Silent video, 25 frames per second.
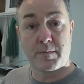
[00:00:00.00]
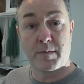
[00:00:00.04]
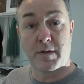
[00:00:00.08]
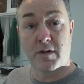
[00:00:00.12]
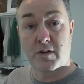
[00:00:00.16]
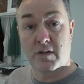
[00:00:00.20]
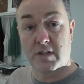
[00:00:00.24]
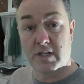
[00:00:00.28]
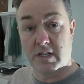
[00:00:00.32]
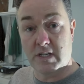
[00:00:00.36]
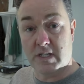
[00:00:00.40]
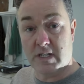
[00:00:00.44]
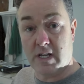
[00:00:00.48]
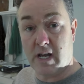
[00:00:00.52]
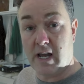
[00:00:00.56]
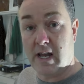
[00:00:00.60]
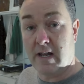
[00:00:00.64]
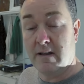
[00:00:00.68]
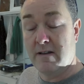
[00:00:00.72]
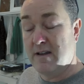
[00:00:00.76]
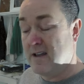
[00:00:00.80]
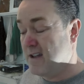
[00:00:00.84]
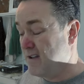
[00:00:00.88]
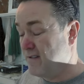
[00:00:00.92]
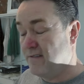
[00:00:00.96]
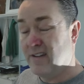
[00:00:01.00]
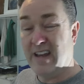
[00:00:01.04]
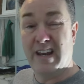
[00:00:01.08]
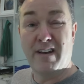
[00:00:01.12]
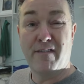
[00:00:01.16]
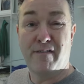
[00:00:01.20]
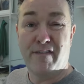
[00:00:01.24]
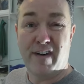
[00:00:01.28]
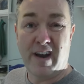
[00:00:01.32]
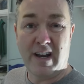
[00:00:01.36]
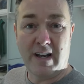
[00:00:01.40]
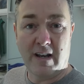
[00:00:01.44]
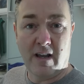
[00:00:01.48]
because it's in
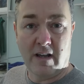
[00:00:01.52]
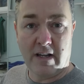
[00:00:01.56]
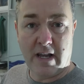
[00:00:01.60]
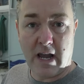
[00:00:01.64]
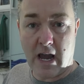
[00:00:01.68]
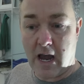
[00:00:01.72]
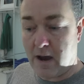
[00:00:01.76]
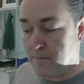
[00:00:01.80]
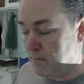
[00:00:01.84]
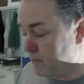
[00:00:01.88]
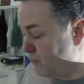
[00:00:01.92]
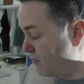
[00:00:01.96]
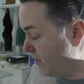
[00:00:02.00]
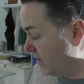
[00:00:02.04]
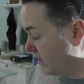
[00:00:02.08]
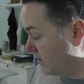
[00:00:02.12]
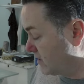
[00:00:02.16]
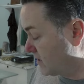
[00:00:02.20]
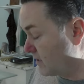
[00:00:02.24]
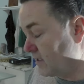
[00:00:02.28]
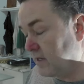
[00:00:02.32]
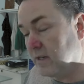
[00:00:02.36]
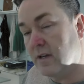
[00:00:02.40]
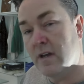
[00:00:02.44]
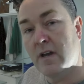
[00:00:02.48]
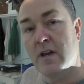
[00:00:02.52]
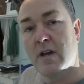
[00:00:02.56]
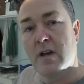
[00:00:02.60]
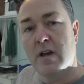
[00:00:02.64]
effect like a hand printed.